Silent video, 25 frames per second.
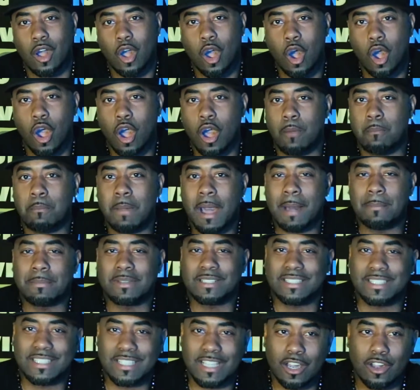all by
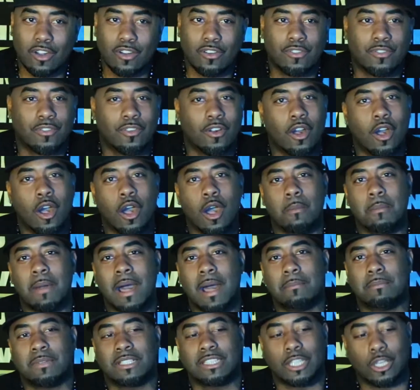myself, all
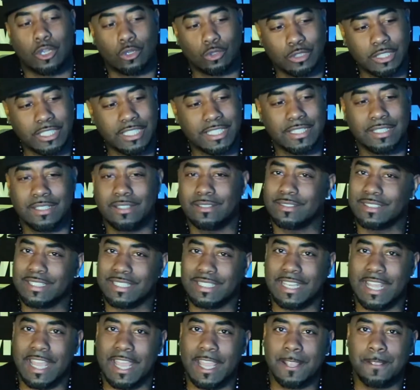by my lonely
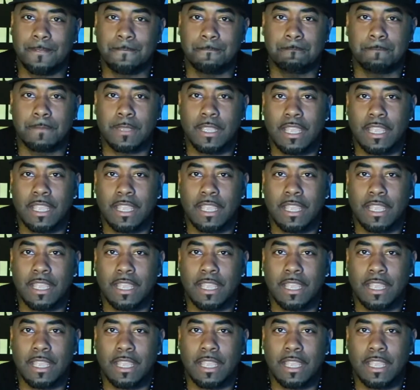today.